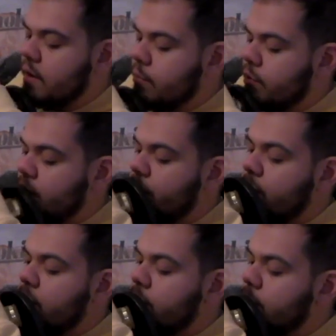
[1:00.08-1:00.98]
I'm trying to
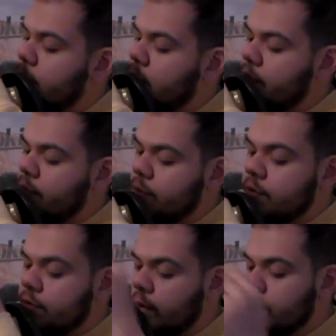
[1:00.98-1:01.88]
figure out this microphone
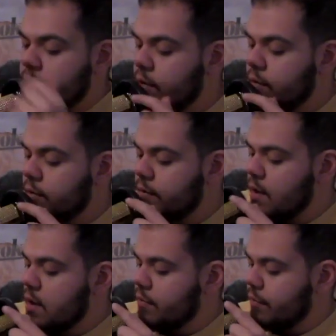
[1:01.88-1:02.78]
situation here.
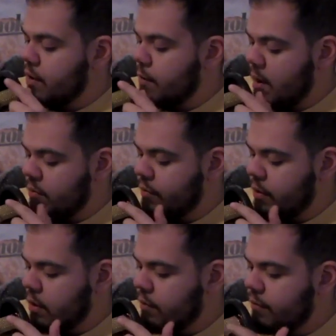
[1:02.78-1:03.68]
Stay in front of my
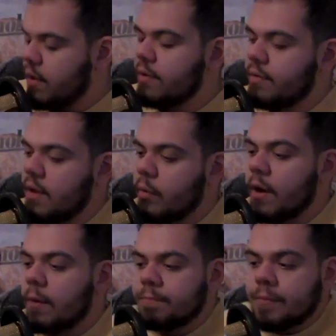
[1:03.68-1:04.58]
fucking face. There we
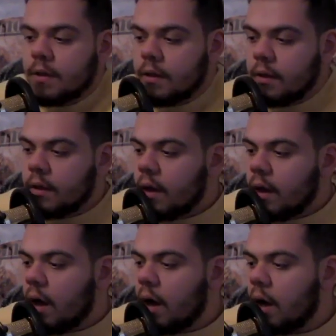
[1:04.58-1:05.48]
go.
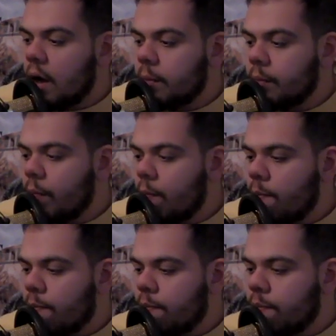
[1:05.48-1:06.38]
Yeah,
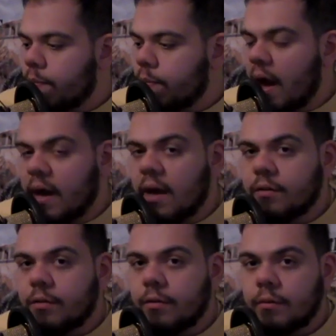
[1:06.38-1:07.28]

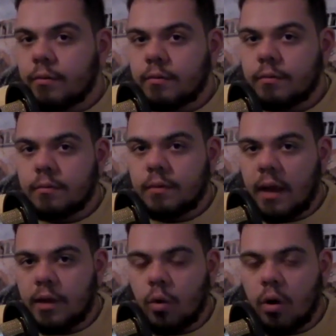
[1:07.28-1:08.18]
guys.
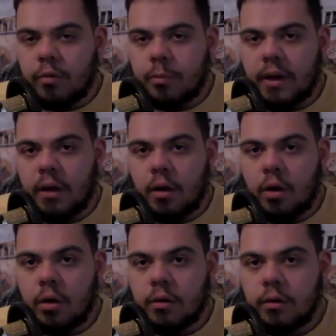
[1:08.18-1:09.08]
Thank you all for playing
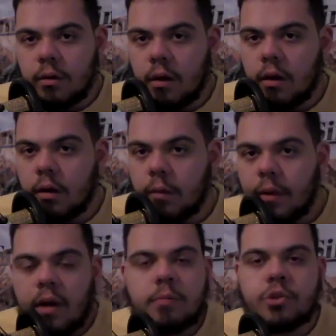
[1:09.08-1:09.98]
along.
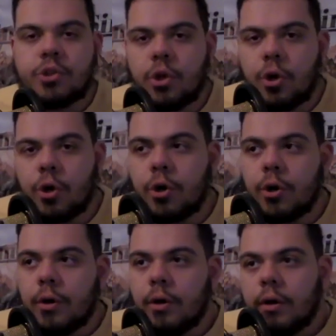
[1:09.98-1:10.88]
I'm sure
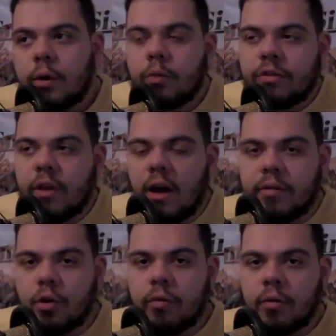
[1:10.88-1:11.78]
it was kind of
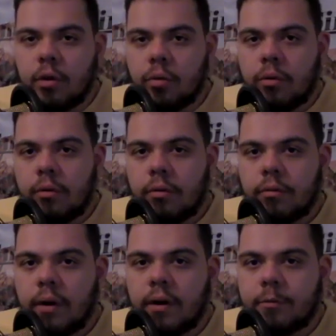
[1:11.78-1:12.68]
an overload,
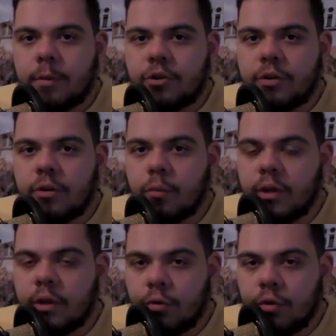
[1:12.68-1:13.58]
right? Especially during the
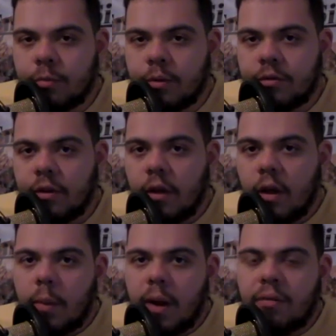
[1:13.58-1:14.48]
week of Christmas.
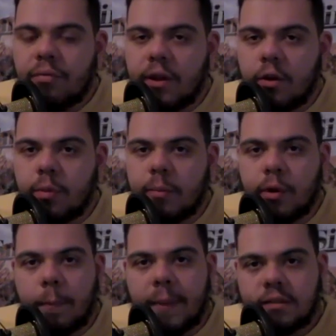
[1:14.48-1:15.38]
But I figured
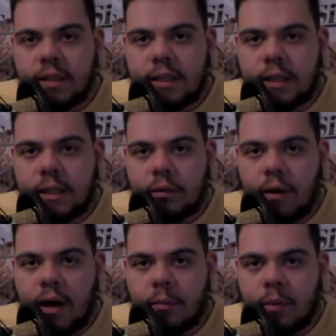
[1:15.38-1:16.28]
people are busy,
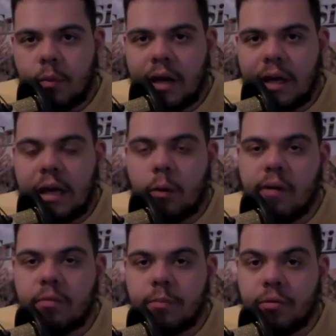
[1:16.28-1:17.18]
right? People want to get
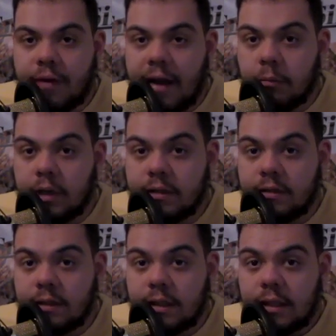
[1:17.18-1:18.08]
away from their
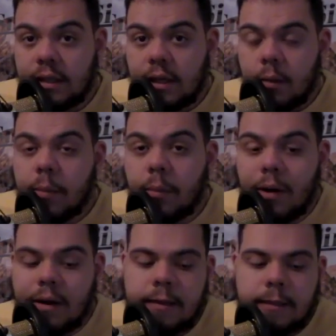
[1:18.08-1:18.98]
families. People
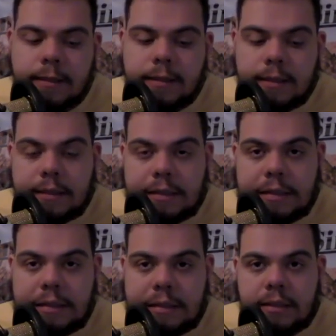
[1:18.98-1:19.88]
want
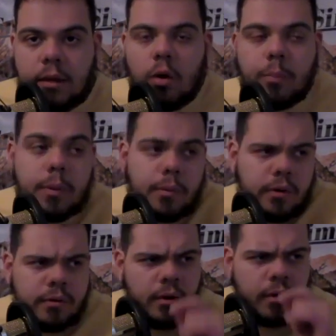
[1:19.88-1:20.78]
to, or people
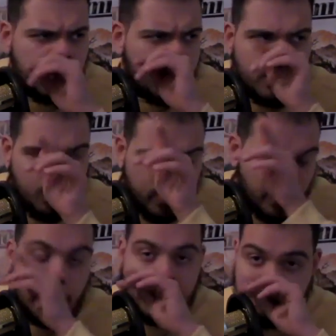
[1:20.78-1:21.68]
are, they were doing
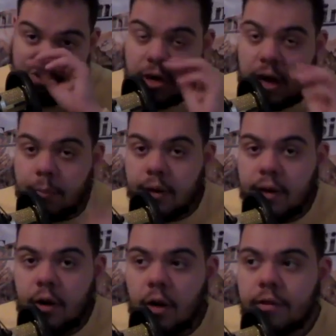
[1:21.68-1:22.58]
their Christmas
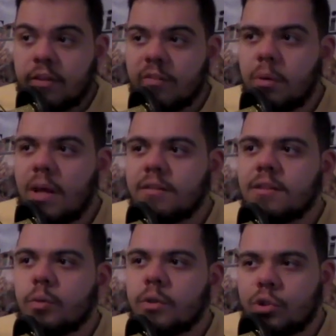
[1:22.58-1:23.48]
shopping and all this stuff. Plus,
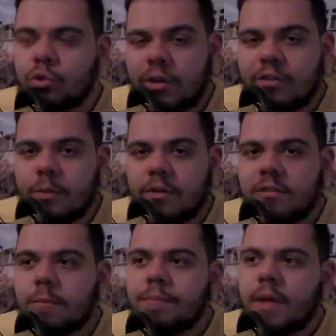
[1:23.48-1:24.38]
it was
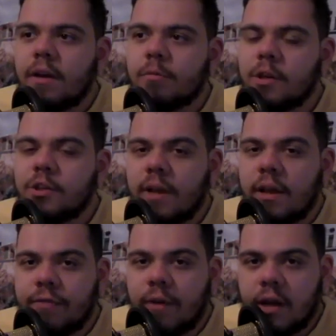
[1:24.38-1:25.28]
Christmas. And as much as
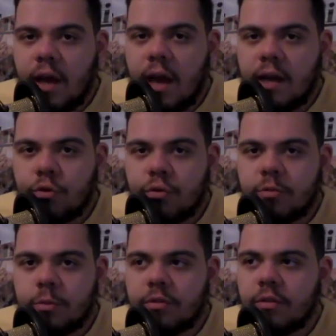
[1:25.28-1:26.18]
I fucking hate
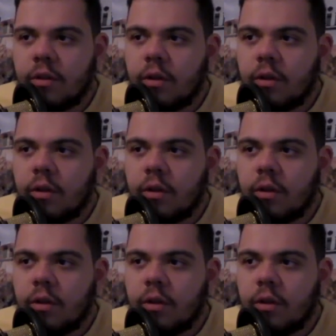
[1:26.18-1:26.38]
Christmas